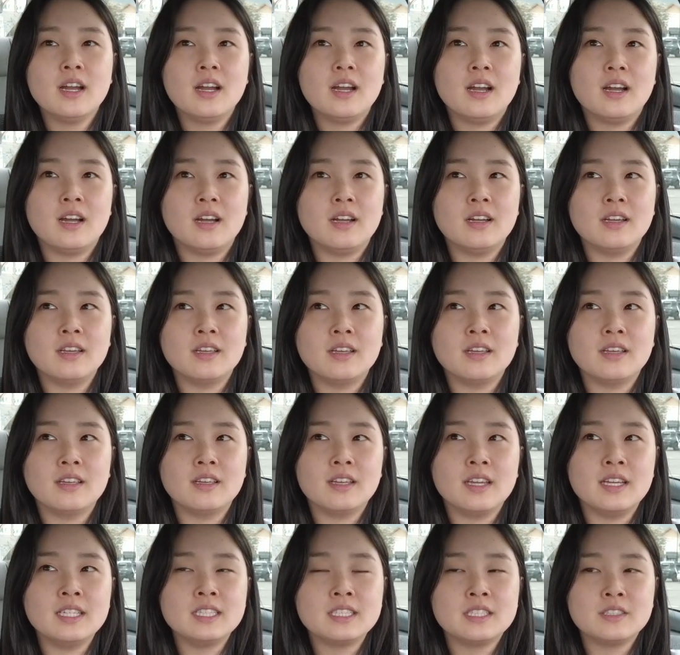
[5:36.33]
uh,
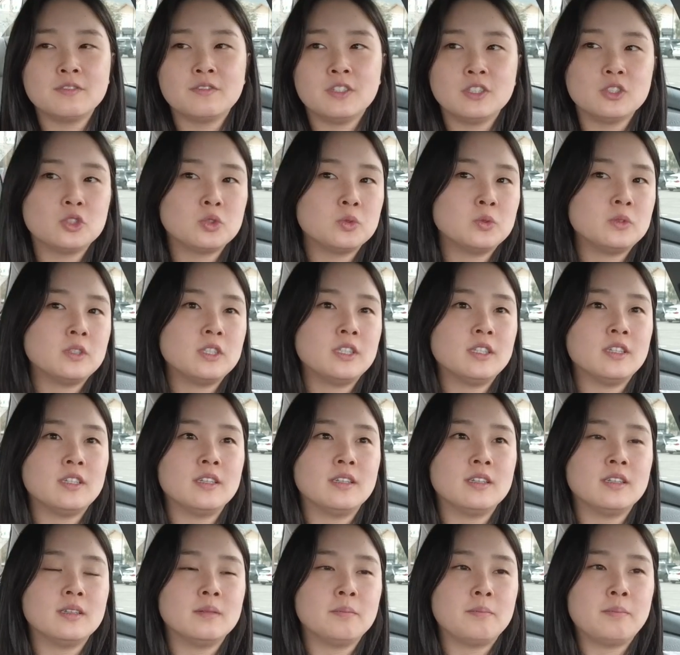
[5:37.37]

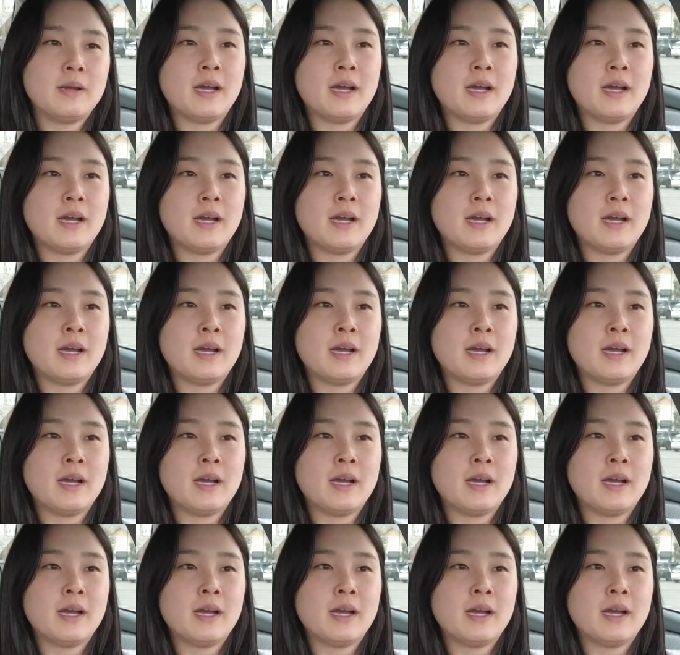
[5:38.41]
individual